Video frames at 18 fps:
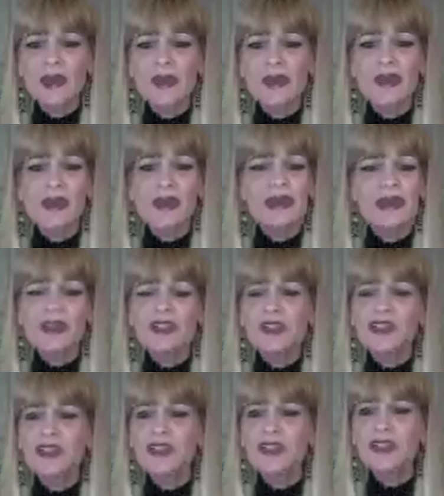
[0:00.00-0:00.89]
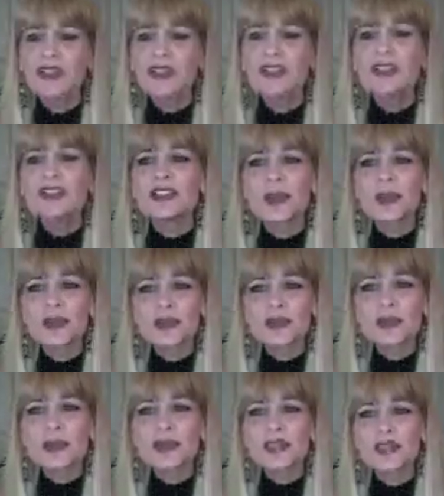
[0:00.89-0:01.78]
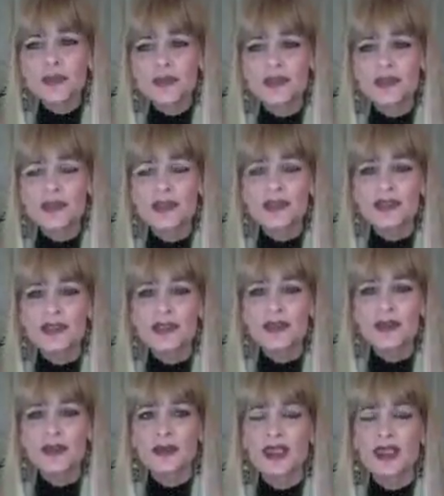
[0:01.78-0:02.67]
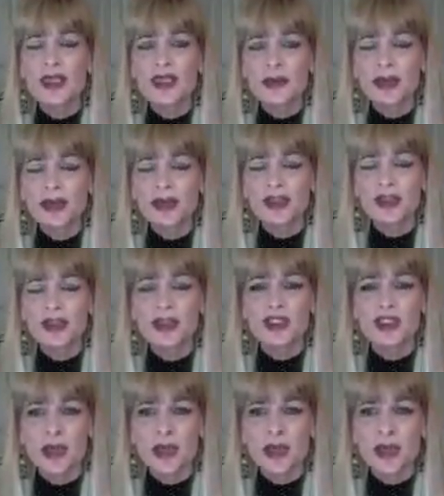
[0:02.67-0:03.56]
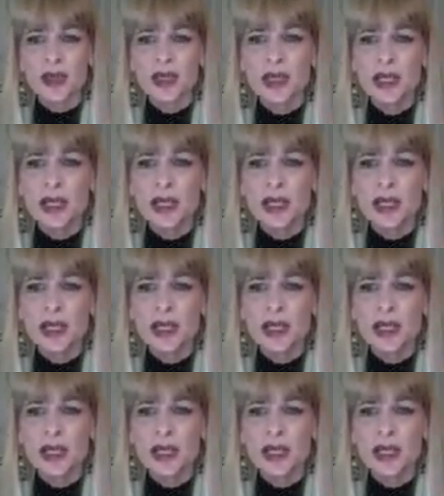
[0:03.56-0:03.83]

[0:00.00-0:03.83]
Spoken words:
they're going to feel a total difference when they come out of that shower.